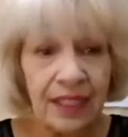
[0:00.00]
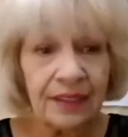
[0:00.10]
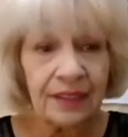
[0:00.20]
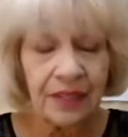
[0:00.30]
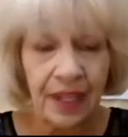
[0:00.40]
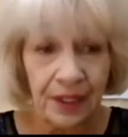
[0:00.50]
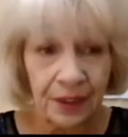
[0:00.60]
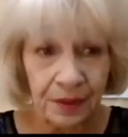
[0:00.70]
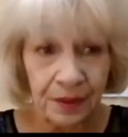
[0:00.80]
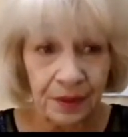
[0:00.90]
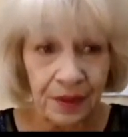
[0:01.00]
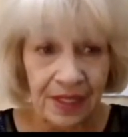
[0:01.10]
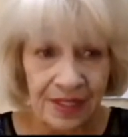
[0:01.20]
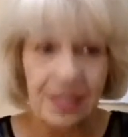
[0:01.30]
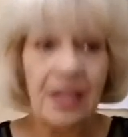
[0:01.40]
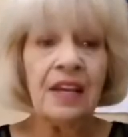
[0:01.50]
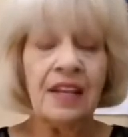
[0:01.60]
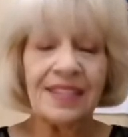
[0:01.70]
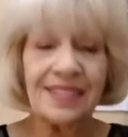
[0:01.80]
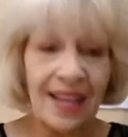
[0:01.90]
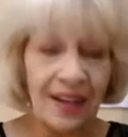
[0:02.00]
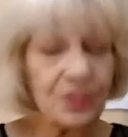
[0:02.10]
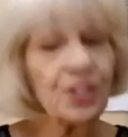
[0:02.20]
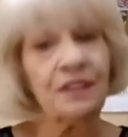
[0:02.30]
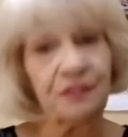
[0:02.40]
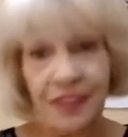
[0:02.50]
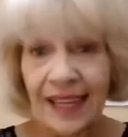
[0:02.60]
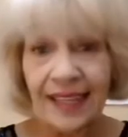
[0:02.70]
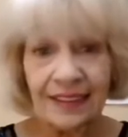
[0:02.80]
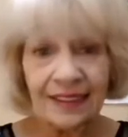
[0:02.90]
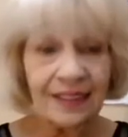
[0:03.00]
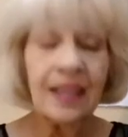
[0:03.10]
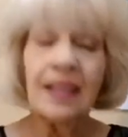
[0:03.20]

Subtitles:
I don't care who it is. The town's on fire.